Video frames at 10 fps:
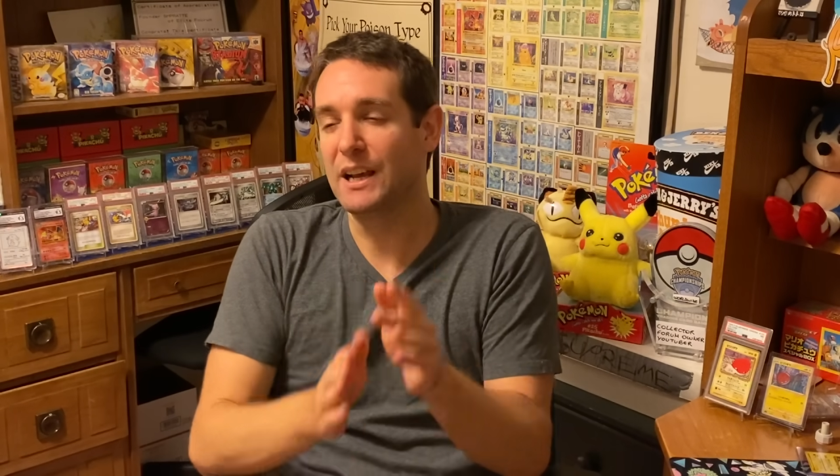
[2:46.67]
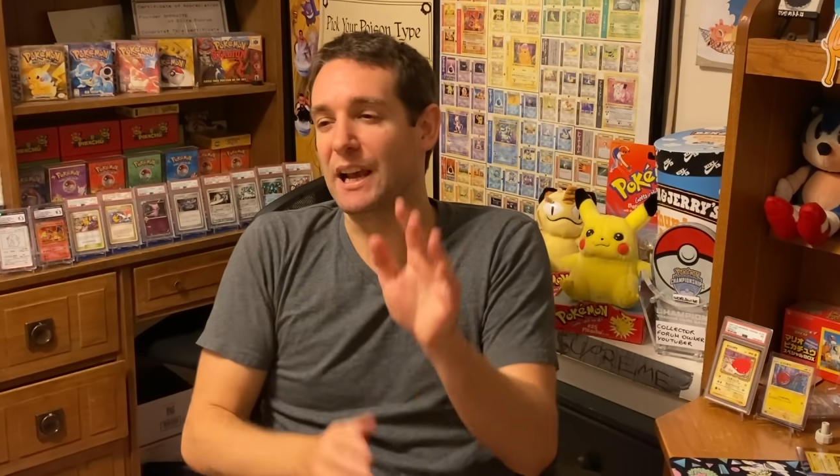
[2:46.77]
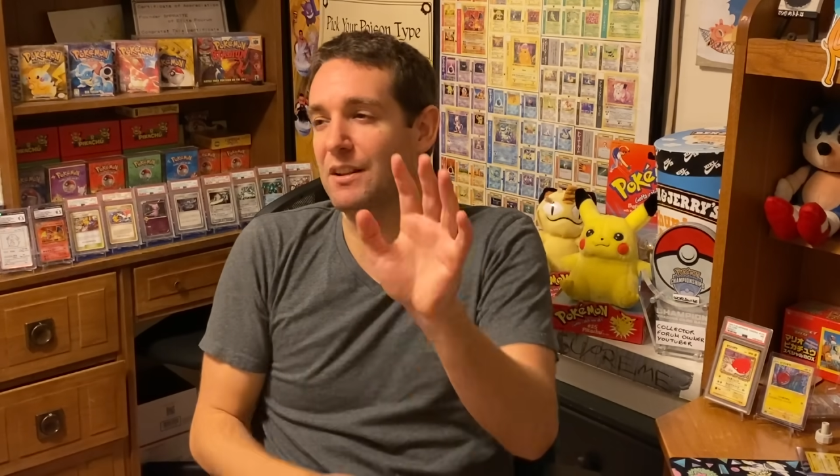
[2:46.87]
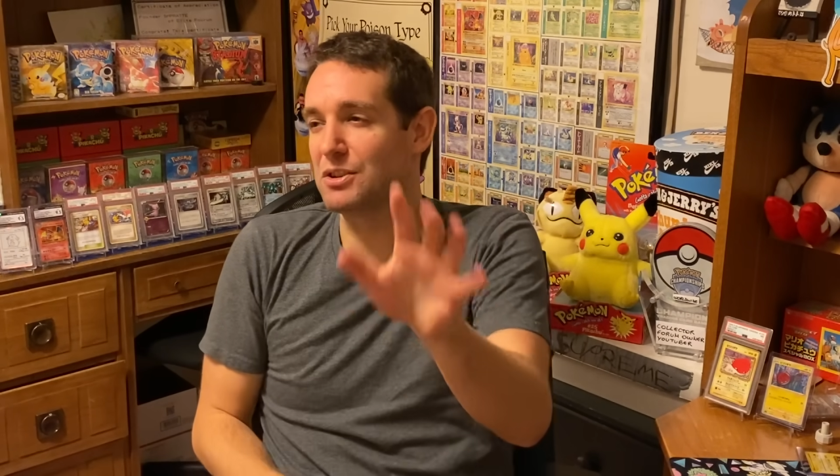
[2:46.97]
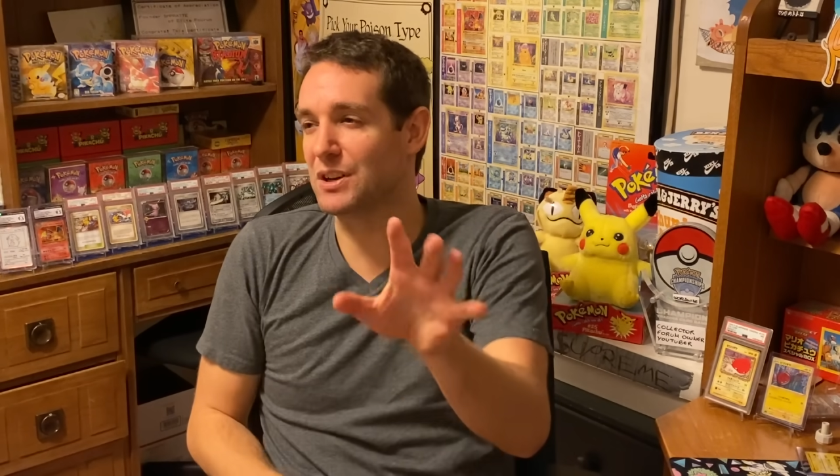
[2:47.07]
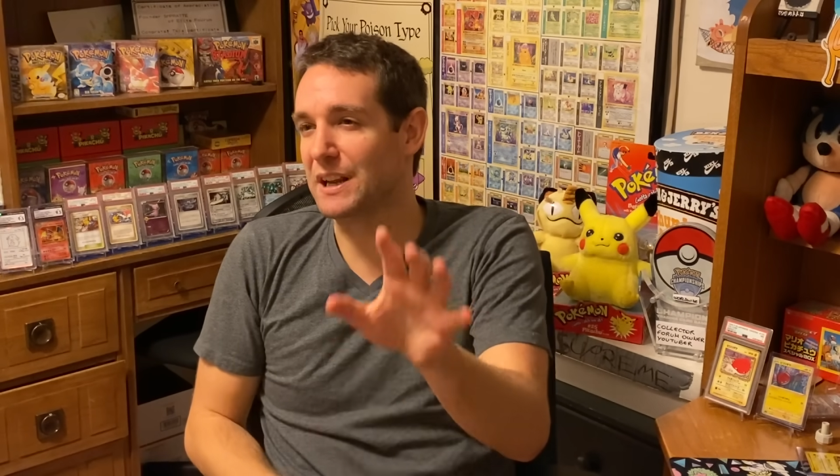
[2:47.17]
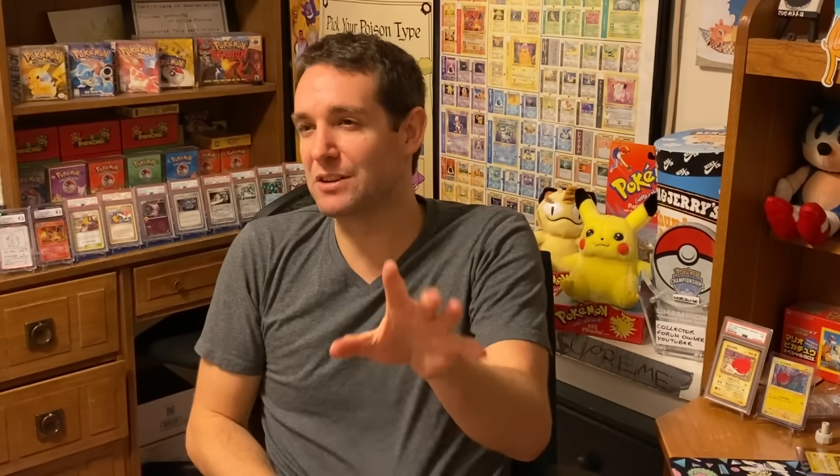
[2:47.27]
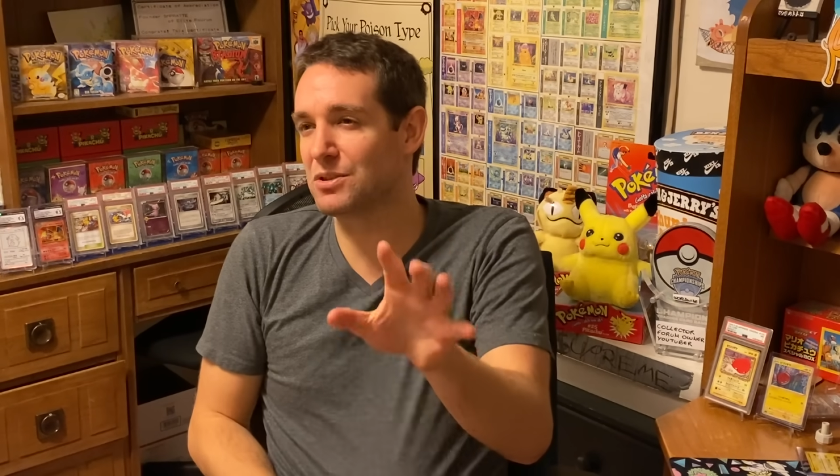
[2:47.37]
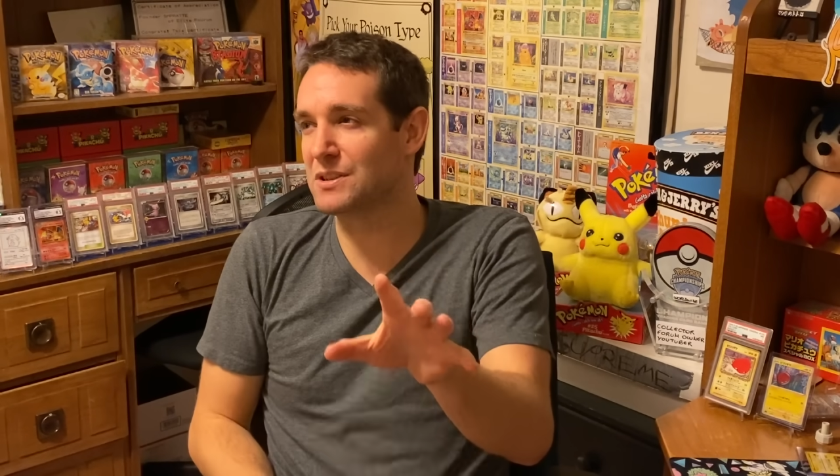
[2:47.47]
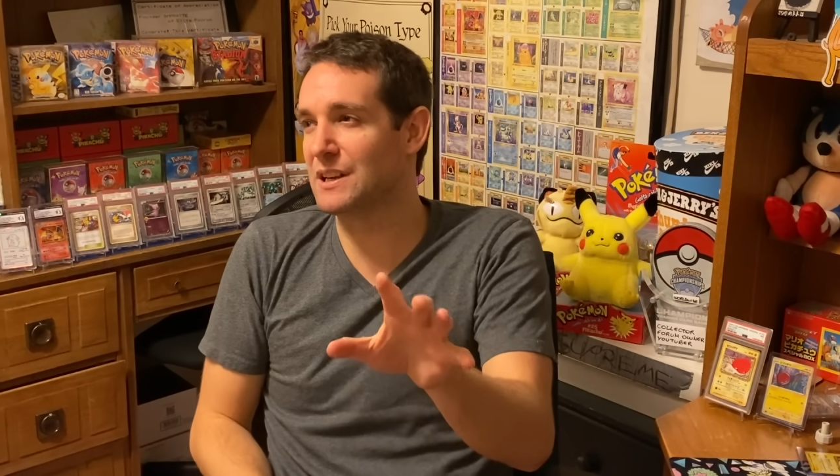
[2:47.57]
and there's an
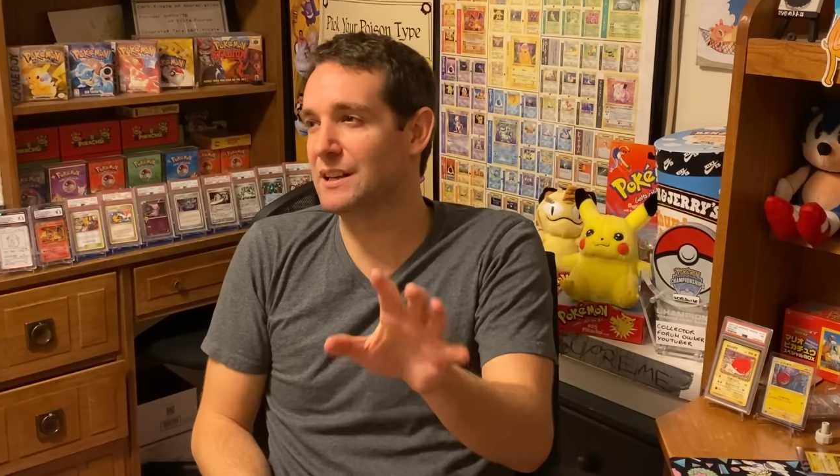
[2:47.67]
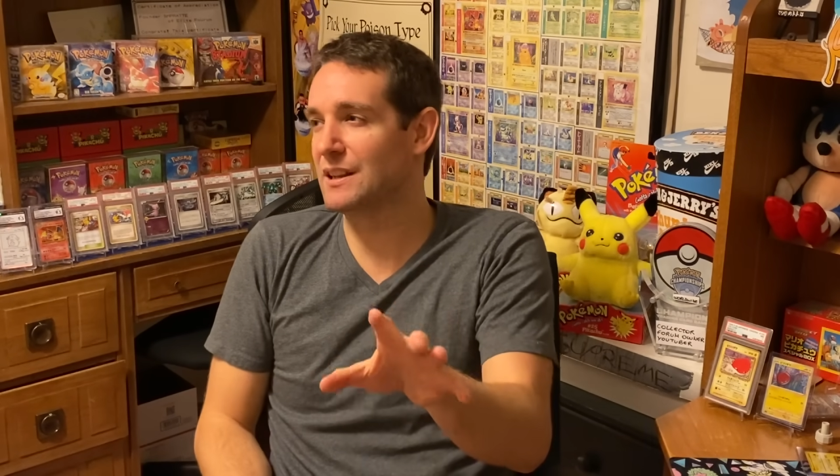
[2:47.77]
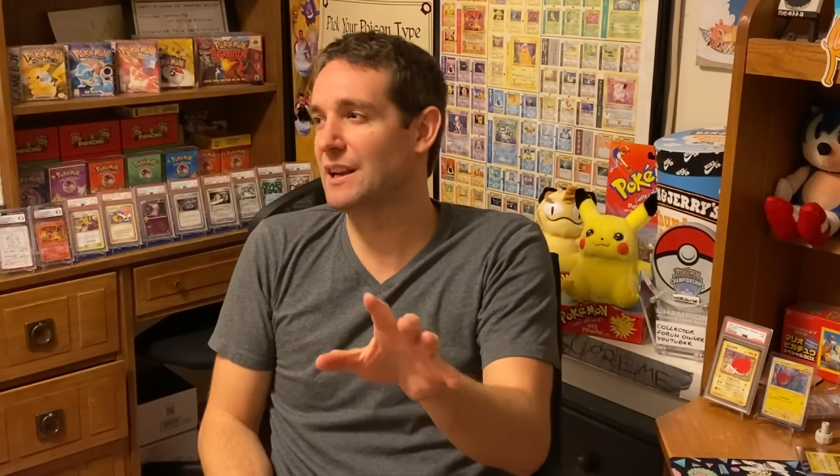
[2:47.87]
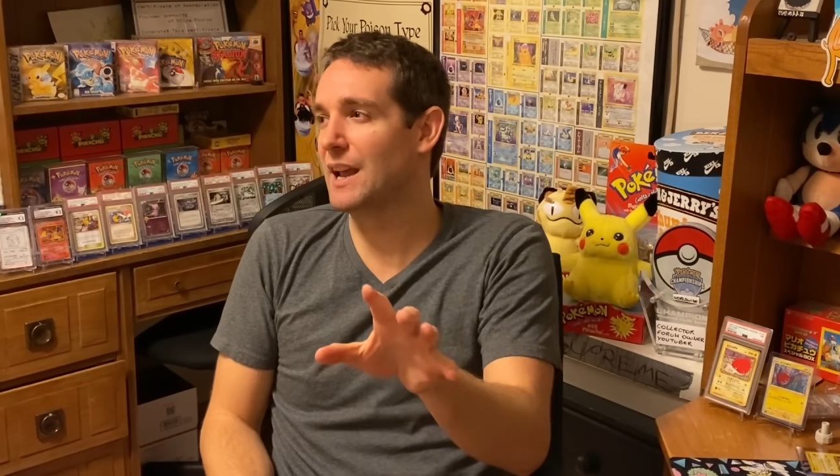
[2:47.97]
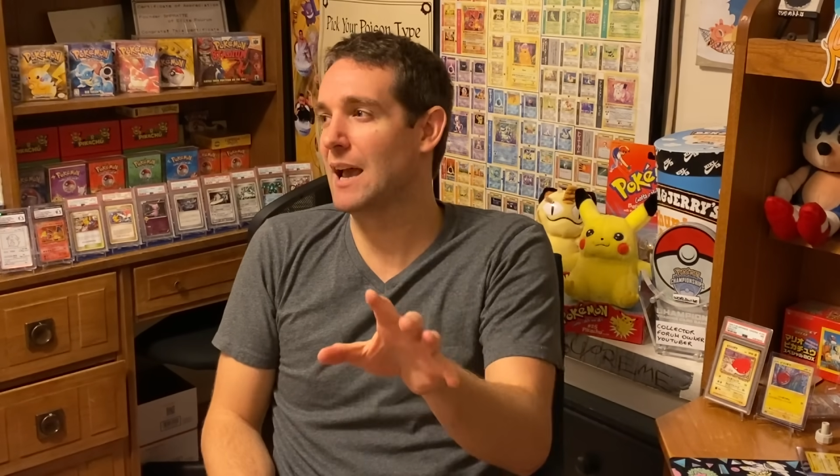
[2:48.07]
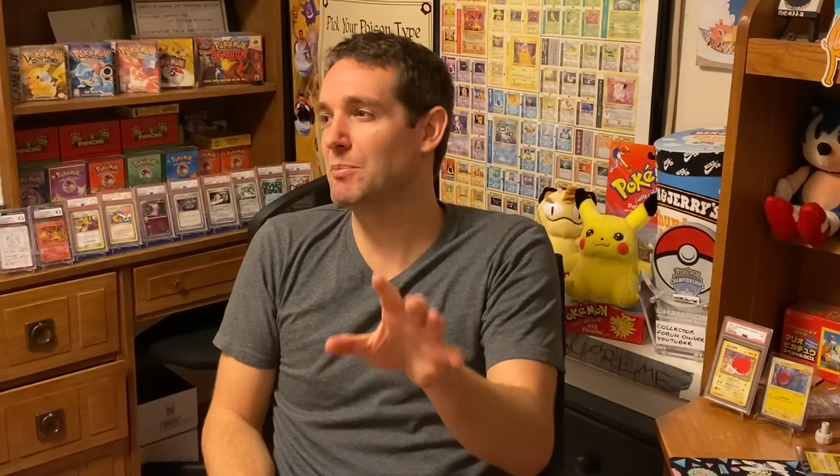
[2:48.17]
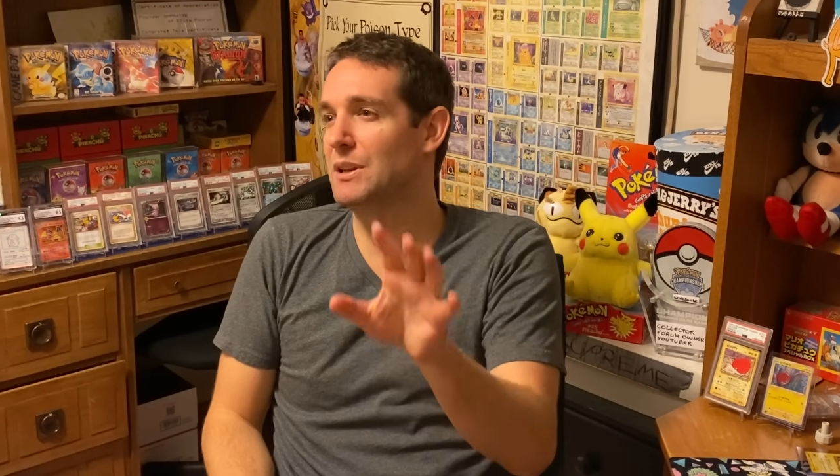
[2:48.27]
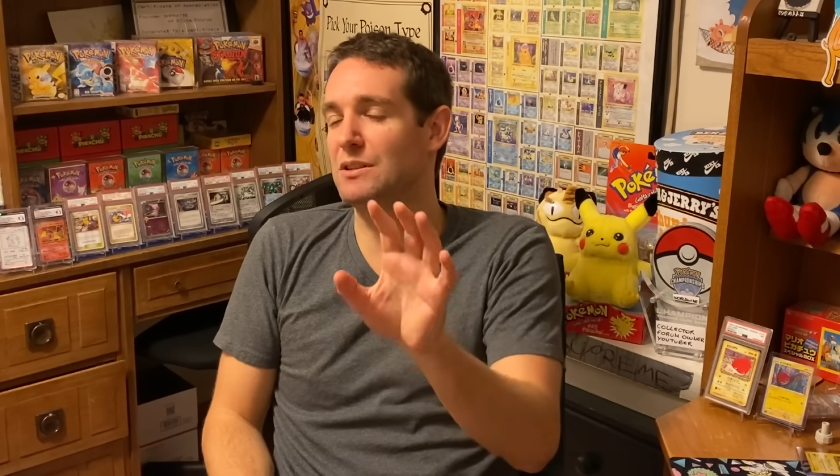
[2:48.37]
interesting thing happening